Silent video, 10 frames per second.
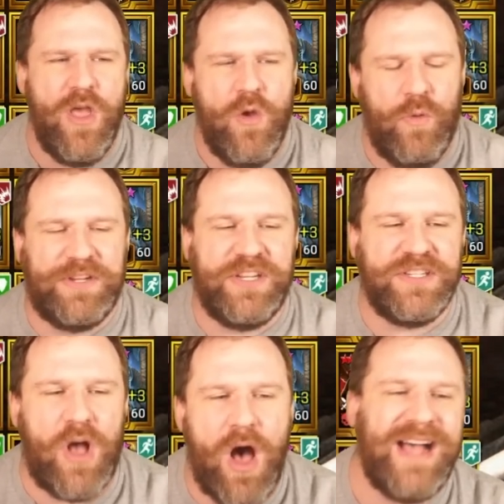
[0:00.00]
which is
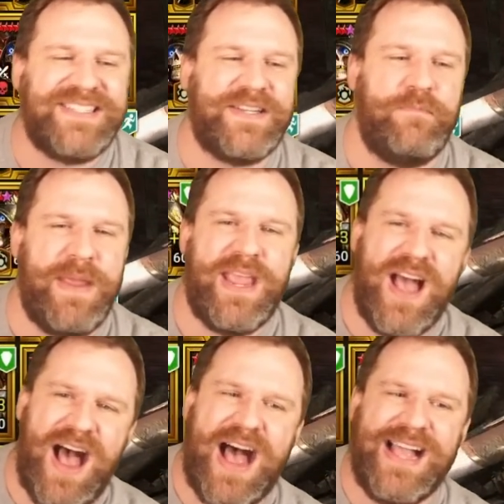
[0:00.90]
awesome
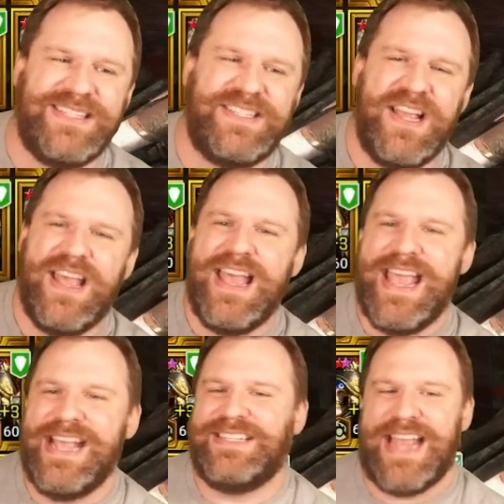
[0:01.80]
because
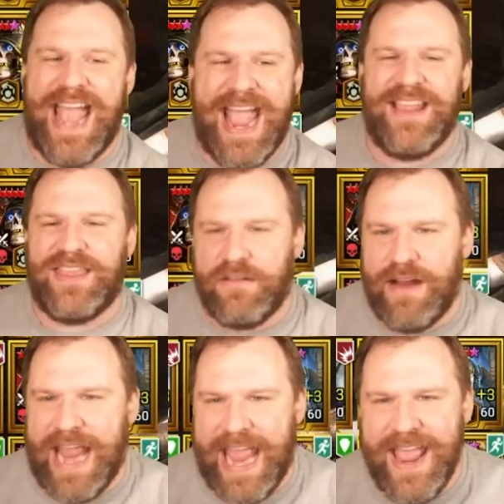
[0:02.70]
his
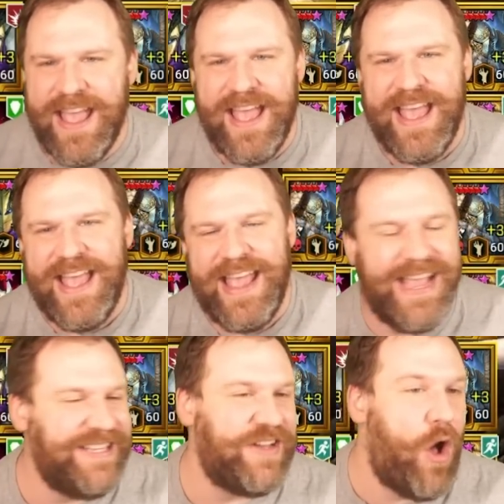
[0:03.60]
A3
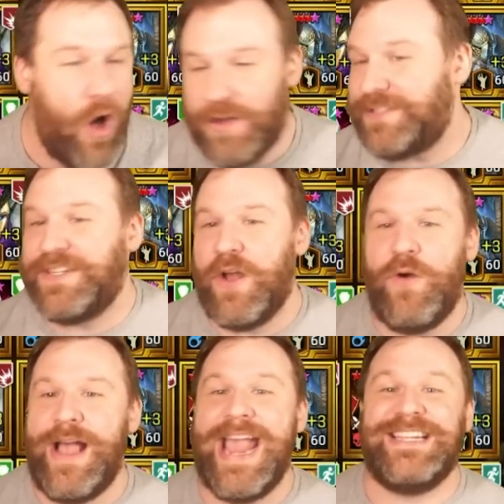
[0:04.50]
is also
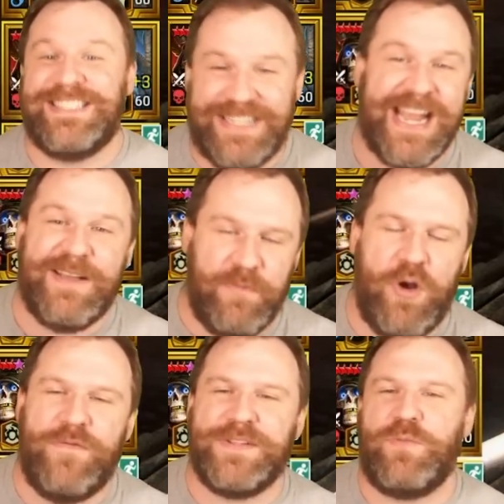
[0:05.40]
a sick
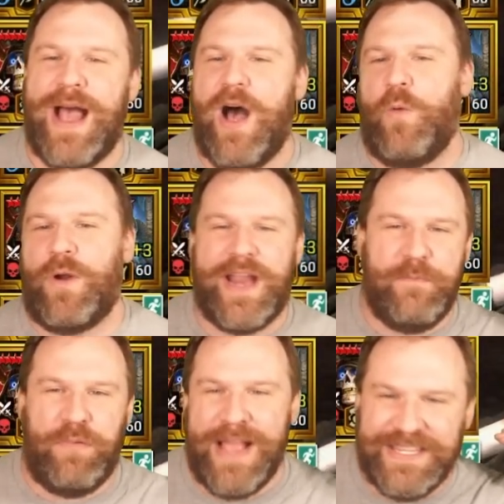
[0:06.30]
move as well, where he
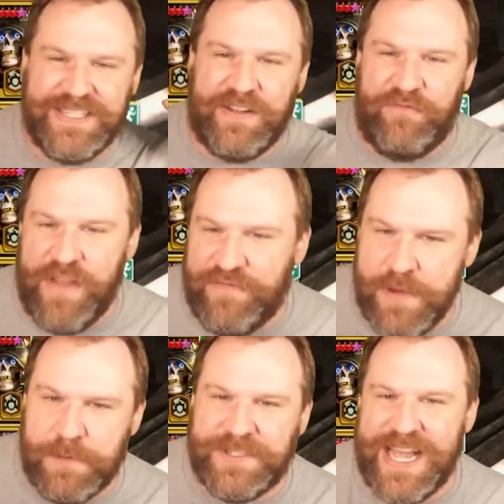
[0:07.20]
places a
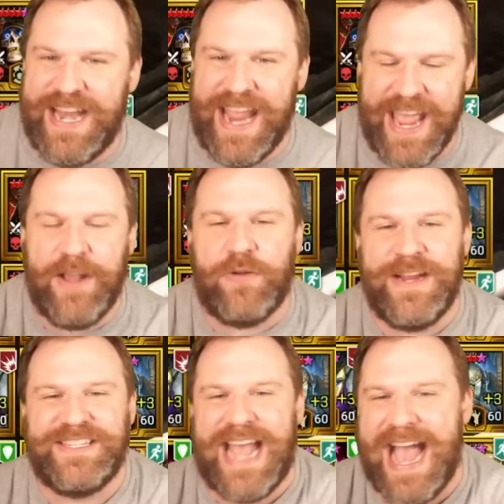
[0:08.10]
50%
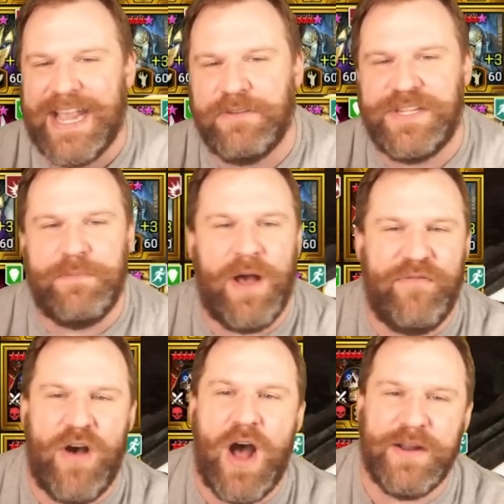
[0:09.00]
increased accuracy buff
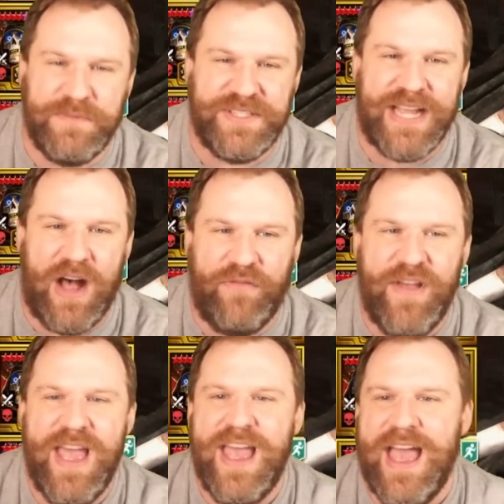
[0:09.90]
on himself.
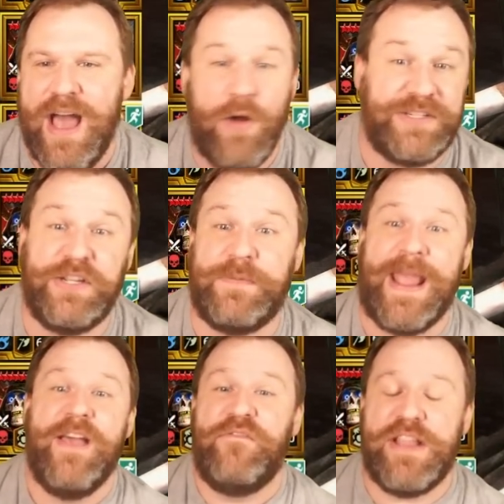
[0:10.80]
Oh, excuse
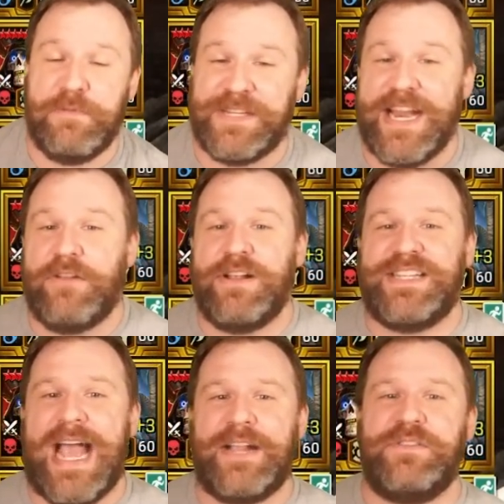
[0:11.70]
me, 50% increased
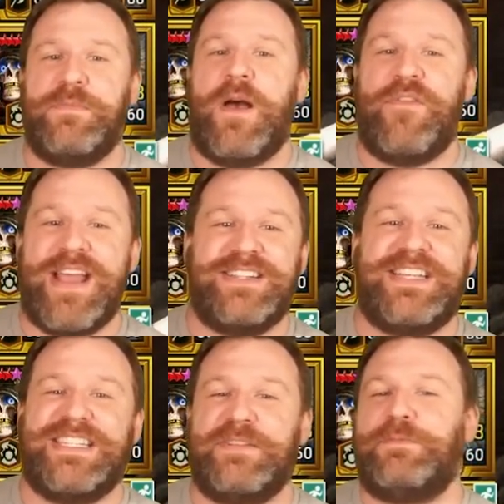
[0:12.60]
accuracy buff and a
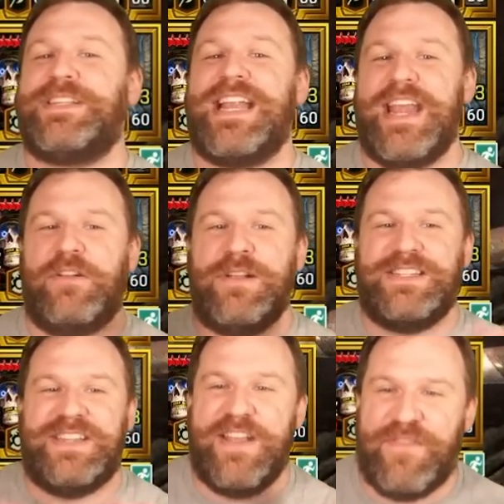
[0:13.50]
60%
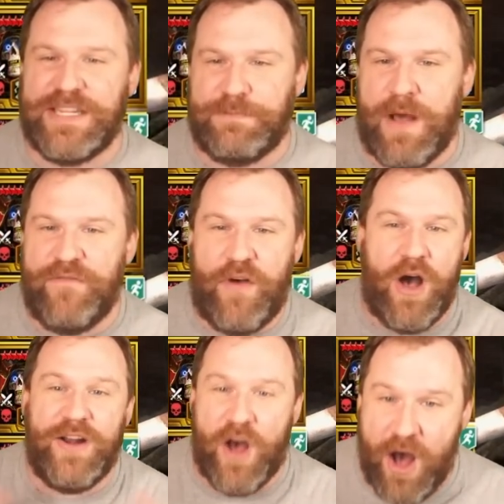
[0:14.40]
increased defense buff
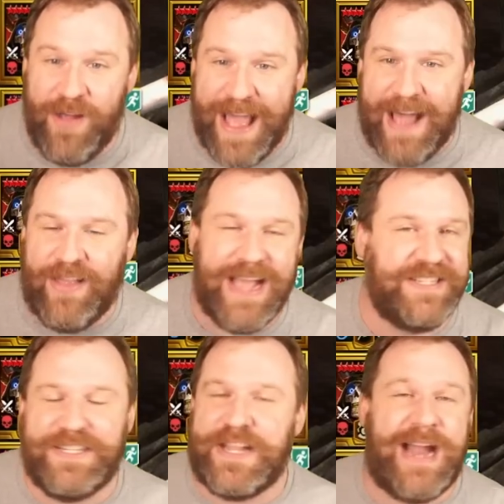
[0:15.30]
on all
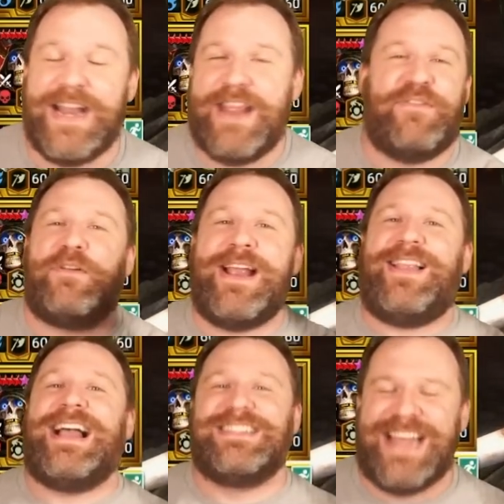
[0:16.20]
allies. I didn't even
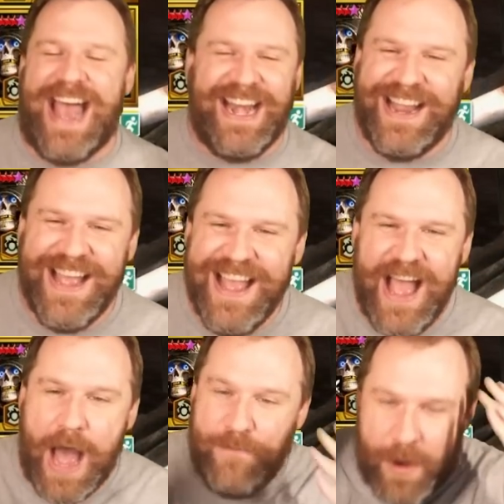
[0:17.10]
realize that.
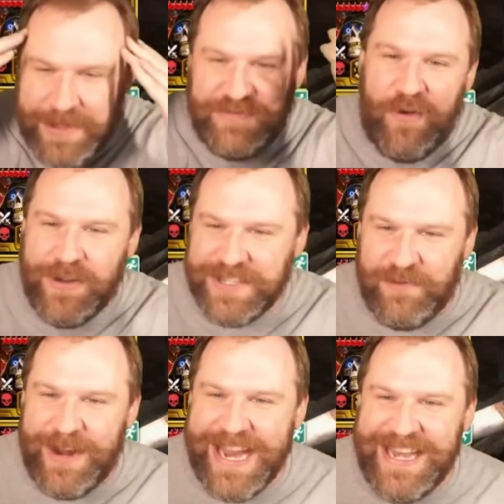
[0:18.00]
I'm always focused on
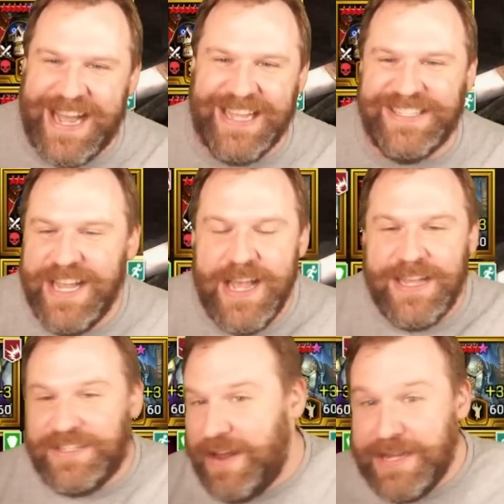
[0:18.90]
what he does.
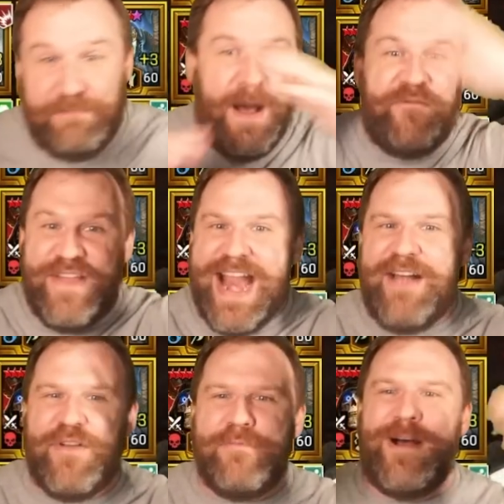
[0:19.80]
So he's buffing
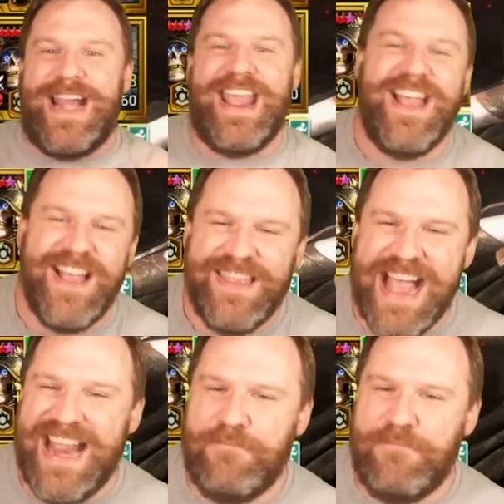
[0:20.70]
everybody. Then he